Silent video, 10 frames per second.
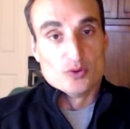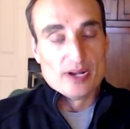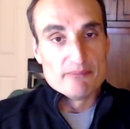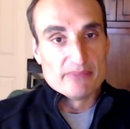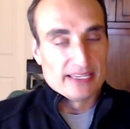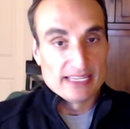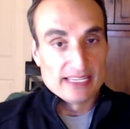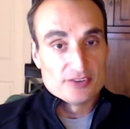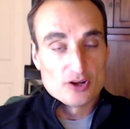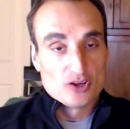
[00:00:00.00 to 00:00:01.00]
So
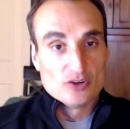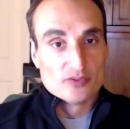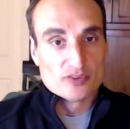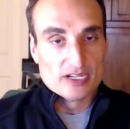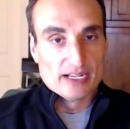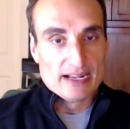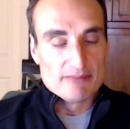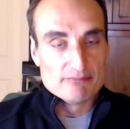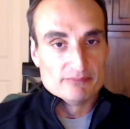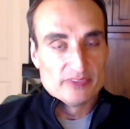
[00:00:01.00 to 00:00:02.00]
it's all over.
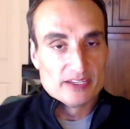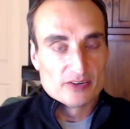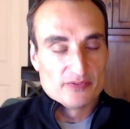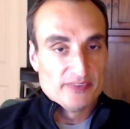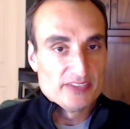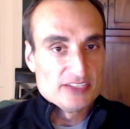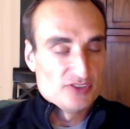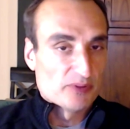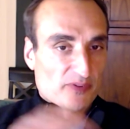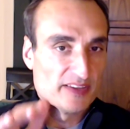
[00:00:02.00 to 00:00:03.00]
There are
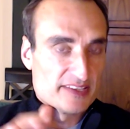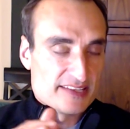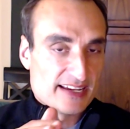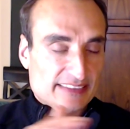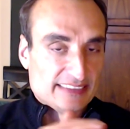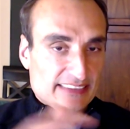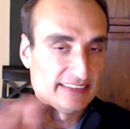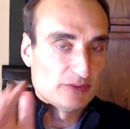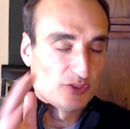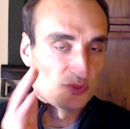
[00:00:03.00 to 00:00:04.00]
15 Superfund sites.
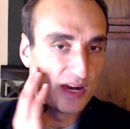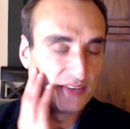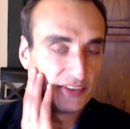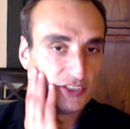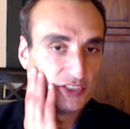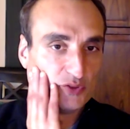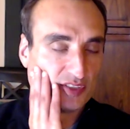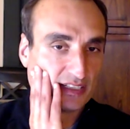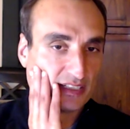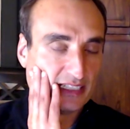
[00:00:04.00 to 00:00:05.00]
TCE was widely used
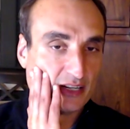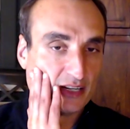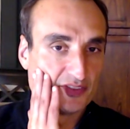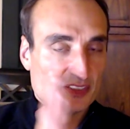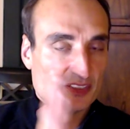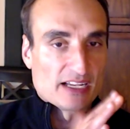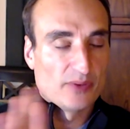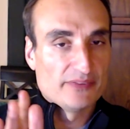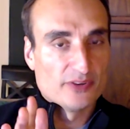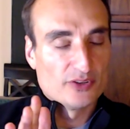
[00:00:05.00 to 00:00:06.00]
to clean off silicon
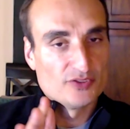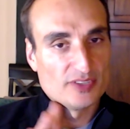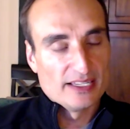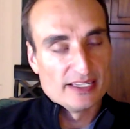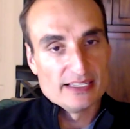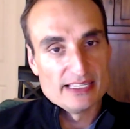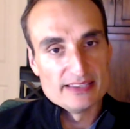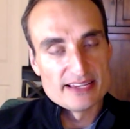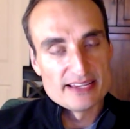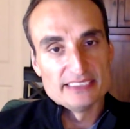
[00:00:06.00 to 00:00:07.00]
wafers in
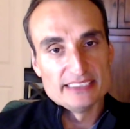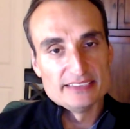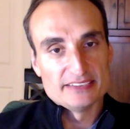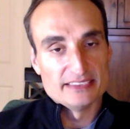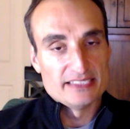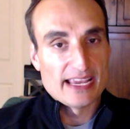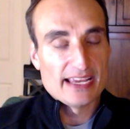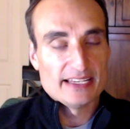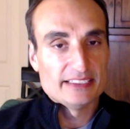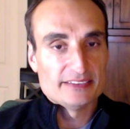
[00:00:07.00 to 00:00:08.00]
the 70s and
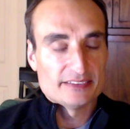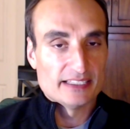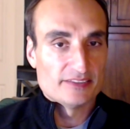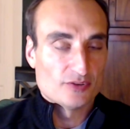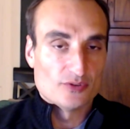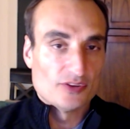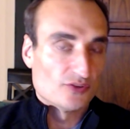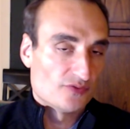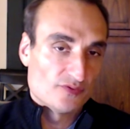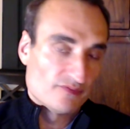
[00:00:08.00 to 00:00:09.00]
80s. And so
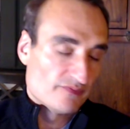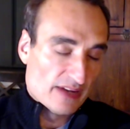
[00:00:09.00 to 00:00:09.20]
there's